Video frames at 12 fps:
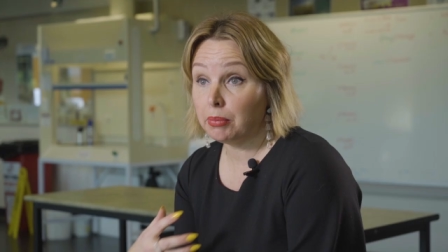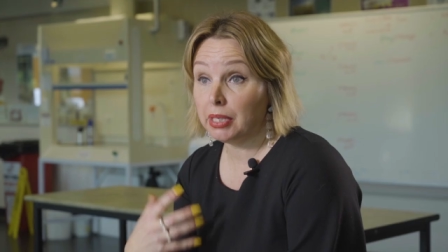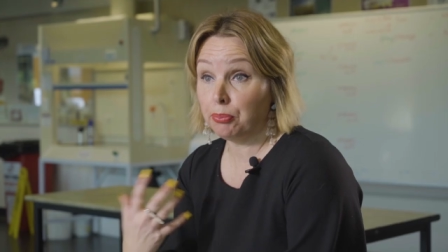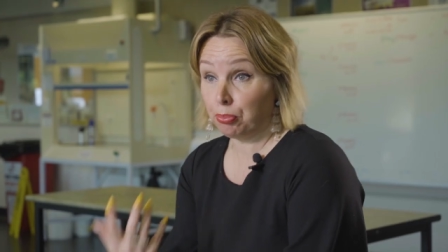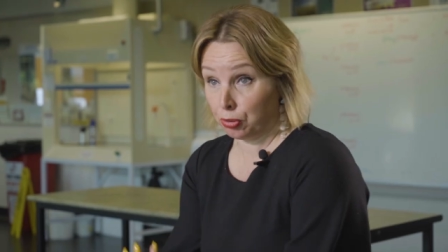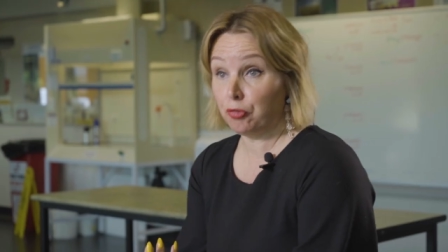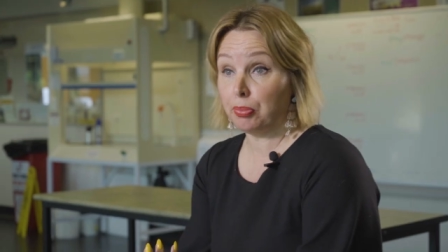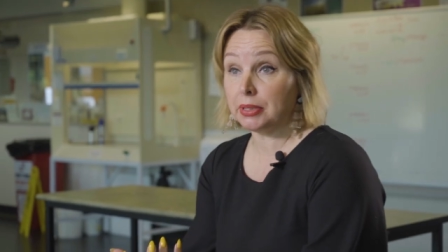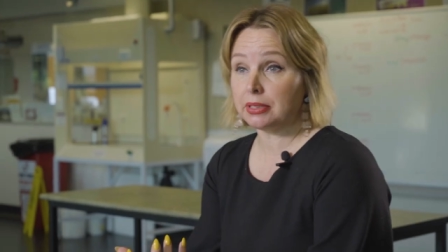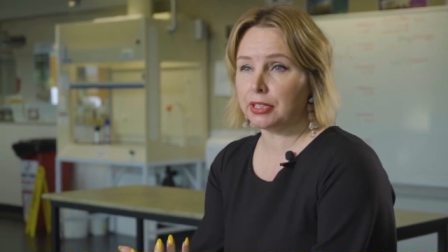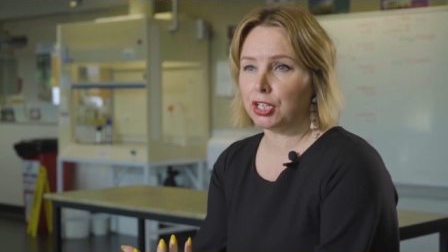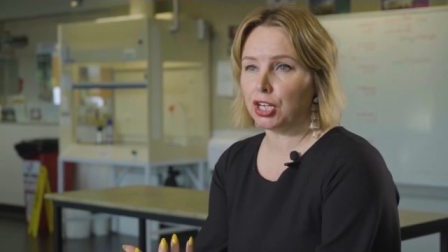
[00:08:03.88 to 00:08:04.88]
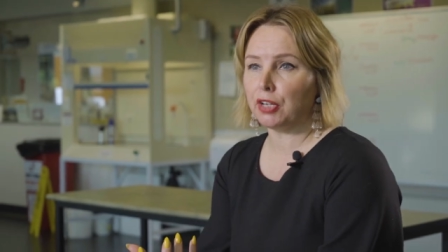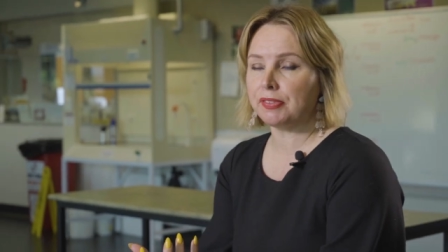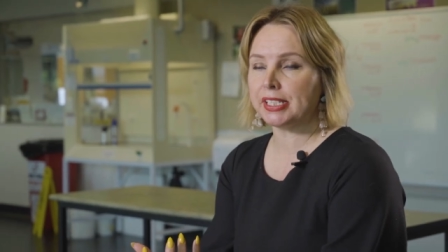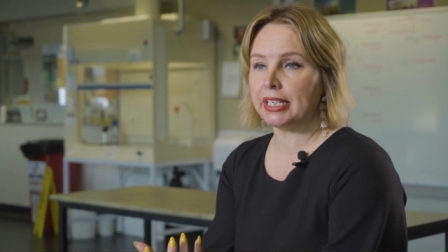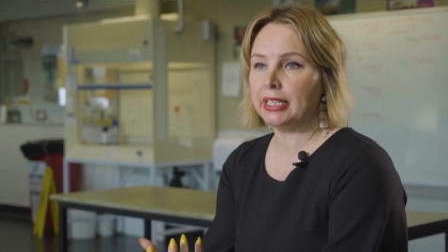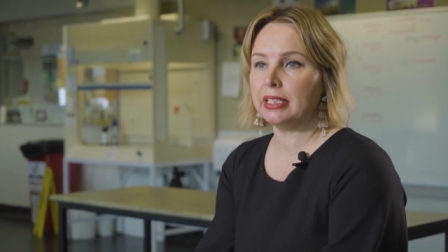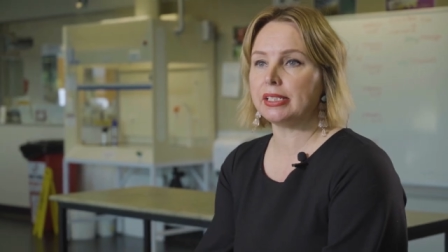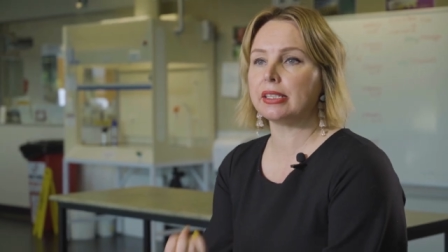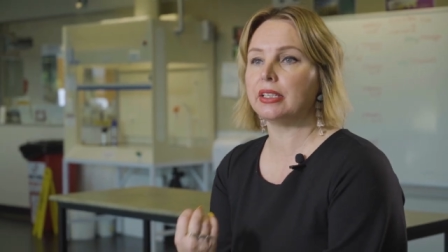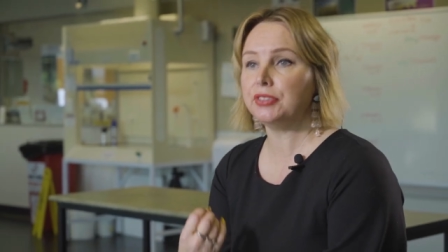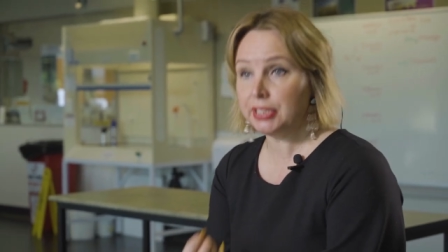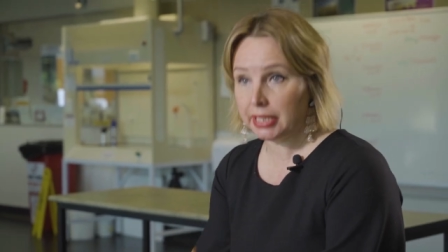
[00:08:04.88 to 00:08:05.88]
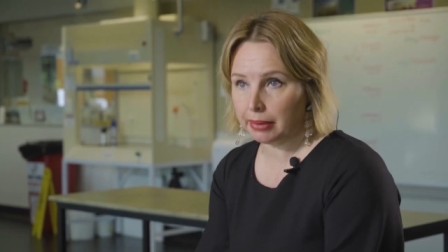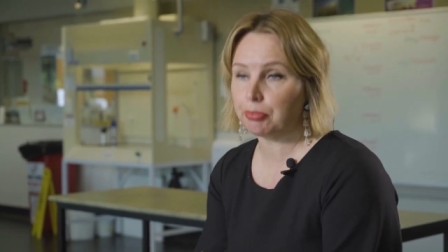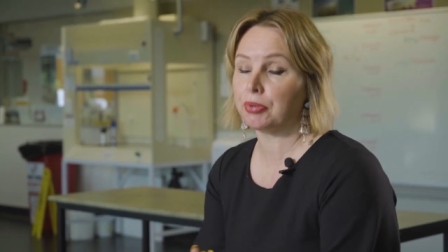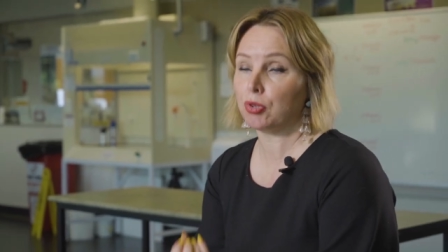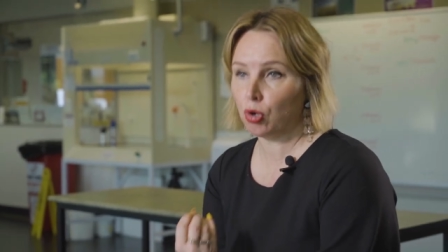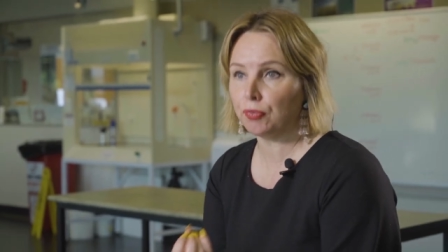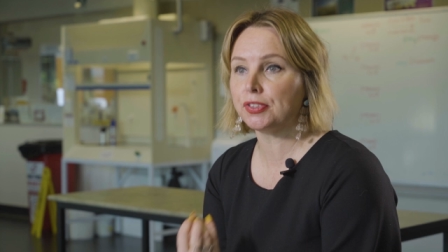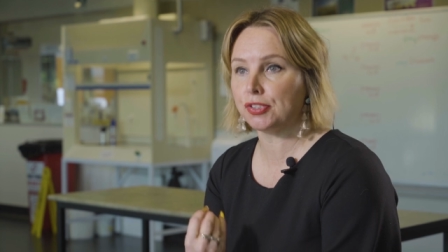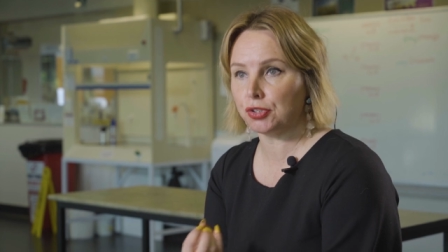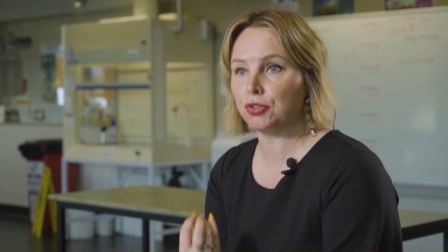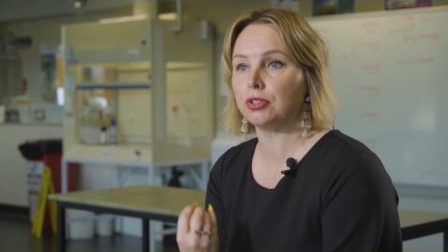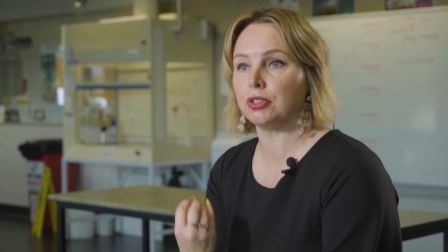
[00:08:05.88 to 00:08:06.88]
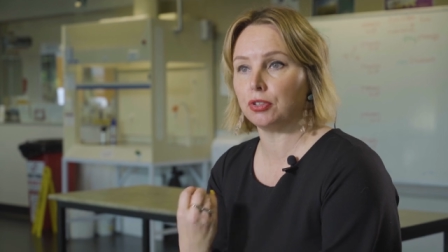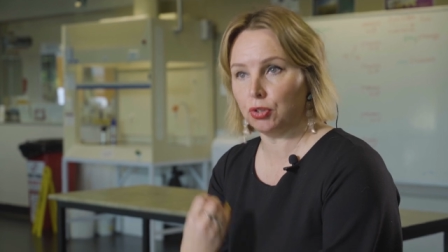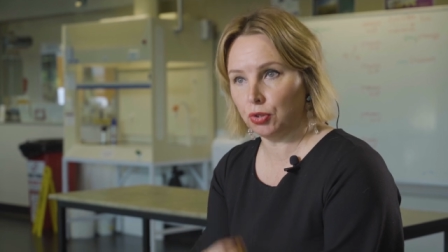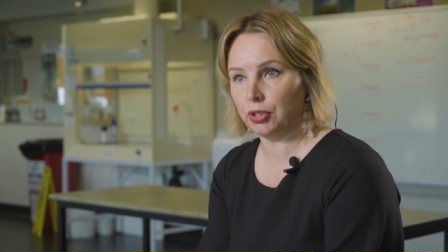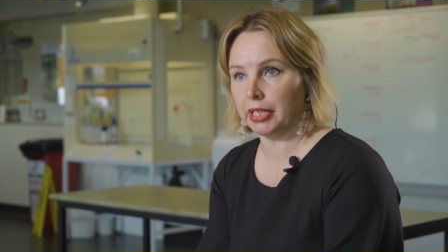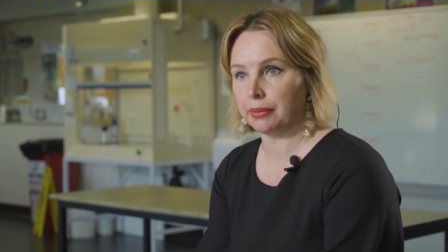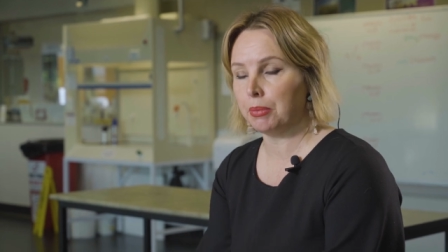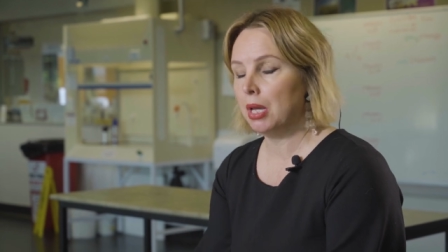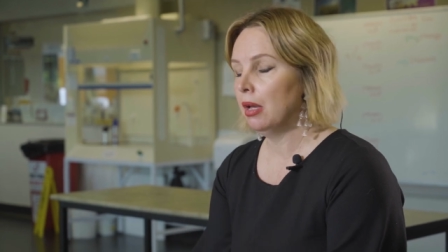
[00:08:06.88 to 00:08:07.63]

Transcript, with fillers: improvement that I've seen is the depth of student learning.